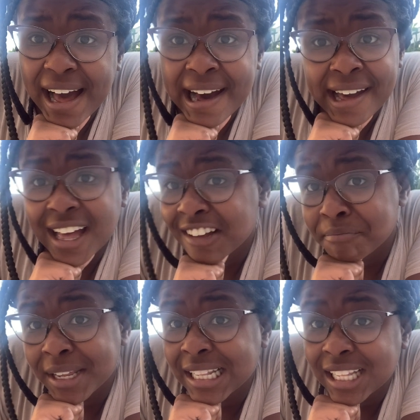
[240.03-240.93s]
I have
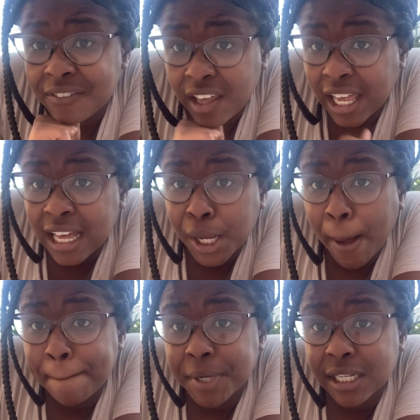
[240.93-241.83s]
been living in
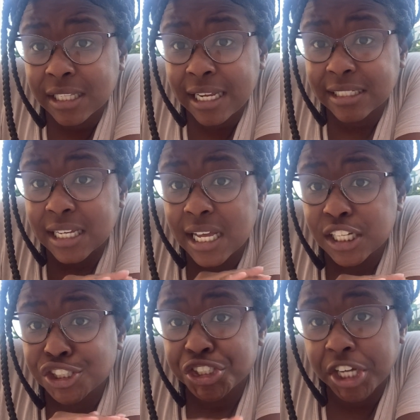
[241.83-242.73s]
complete
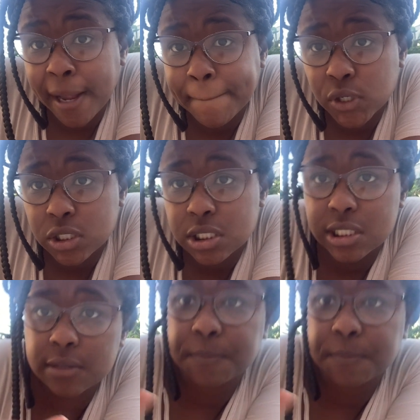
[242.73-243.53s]
shambles.